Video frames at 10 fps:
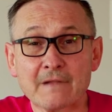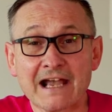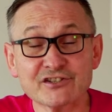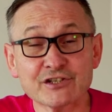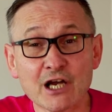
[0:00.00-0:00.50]

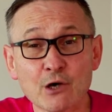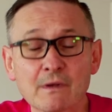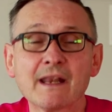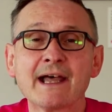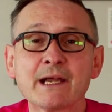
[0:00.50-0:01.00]
As you
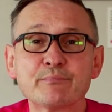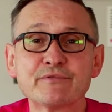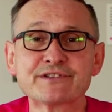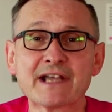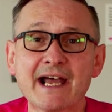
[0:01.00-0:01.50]
know,
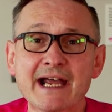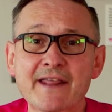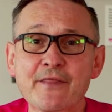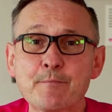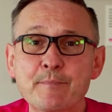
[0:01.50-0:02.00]
libraries
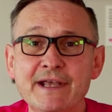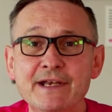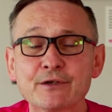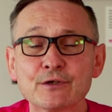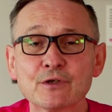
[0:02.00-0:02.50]
are the
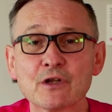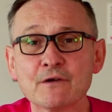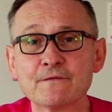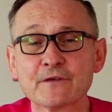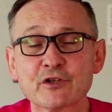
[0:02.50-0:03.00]
pinnacle
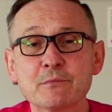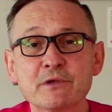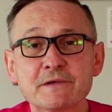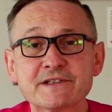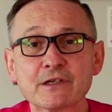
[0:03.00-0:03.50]
of
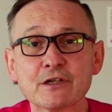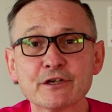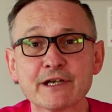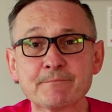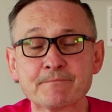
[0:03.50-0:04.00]
community
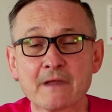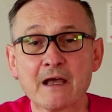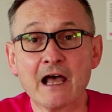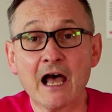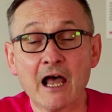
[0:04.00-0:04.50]
learning.
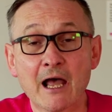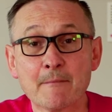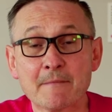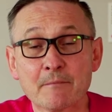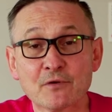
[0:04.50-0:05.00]

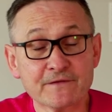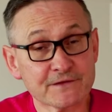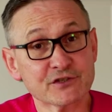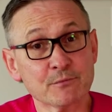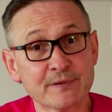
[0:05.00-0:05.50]
But
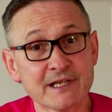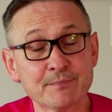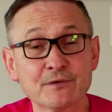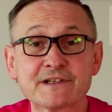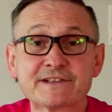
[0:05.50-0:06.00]
for some
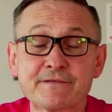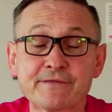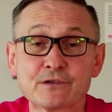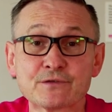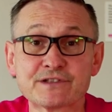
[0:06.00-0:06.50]
people, it's
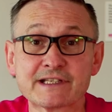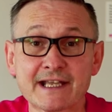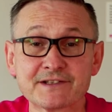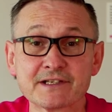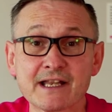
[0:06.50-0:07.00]
difficult to
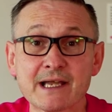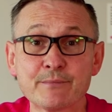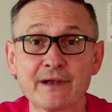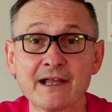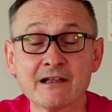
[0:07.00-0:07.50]
get to the
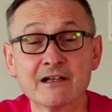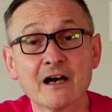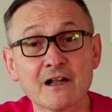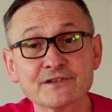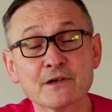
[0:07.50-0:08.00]
library.
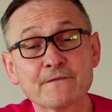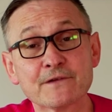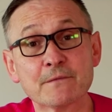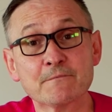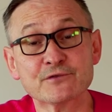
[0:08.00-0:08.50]
Also,
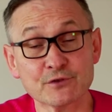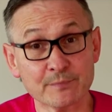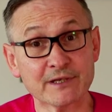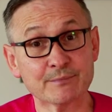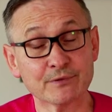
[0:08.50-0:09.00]
for some
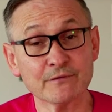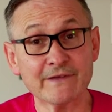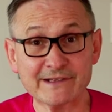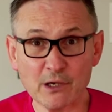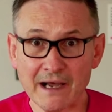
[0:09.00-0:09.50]
people,
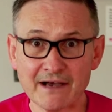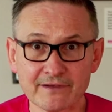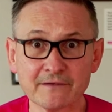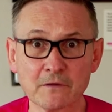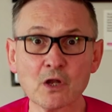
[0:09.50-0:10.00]
they don't have
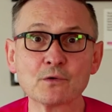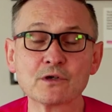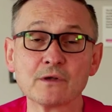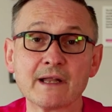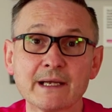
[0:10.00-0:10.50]
a
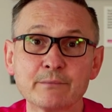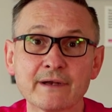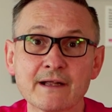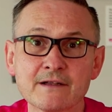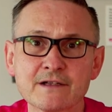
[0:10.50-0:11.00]
local
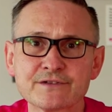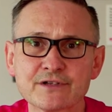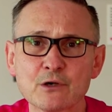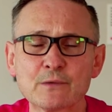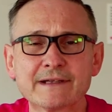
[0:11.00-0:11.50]
library.
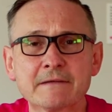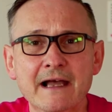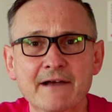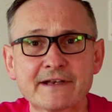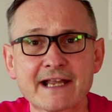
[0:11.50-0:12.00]
So
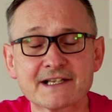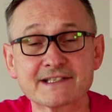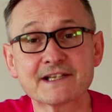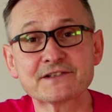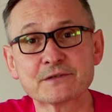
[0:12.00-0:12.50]
having the
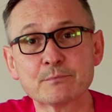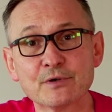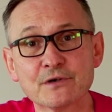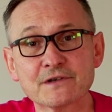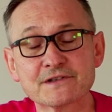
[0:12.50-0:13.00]
access to
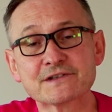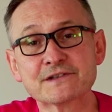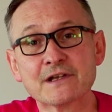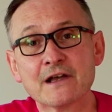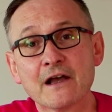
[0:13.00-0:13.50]

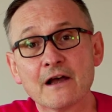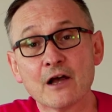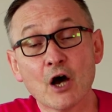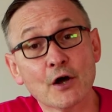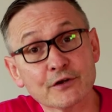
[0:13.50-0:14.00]
books,
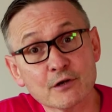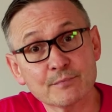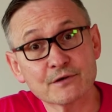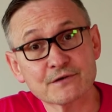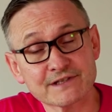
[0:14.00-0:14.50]

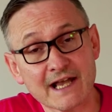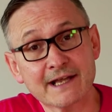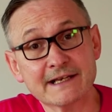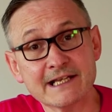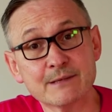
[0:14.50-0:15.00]
audiobooks
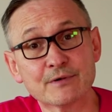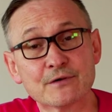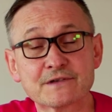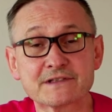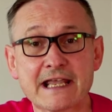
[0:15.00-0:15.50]
and
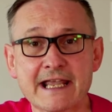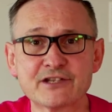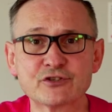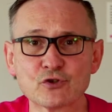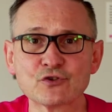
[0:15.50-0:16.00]
eBooks
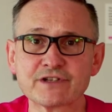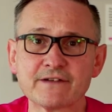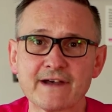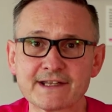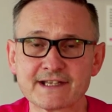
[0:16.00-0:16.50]
is just a
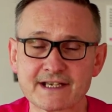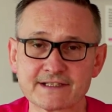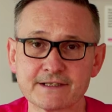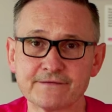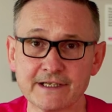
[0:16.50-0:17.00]

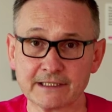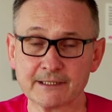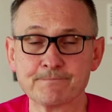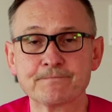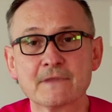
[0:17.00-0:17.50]
fantastic thing.